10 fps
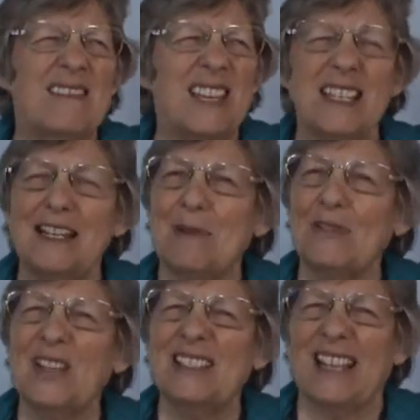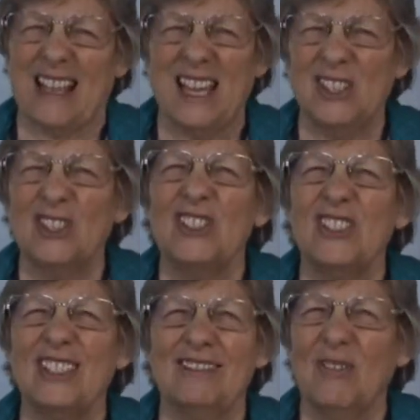thinking about things like
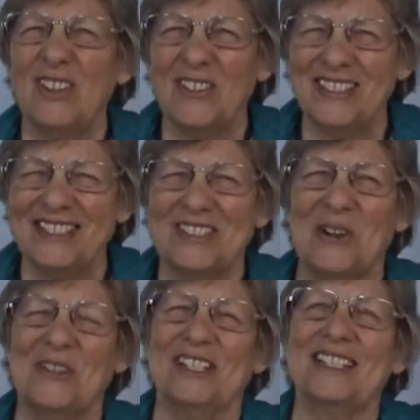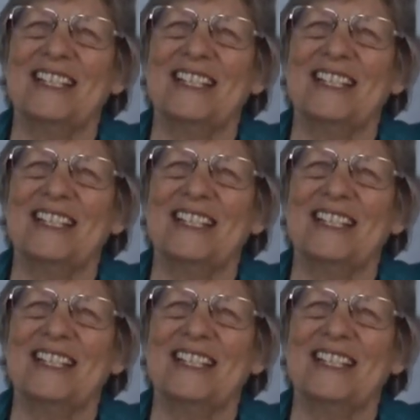angels and what is all this?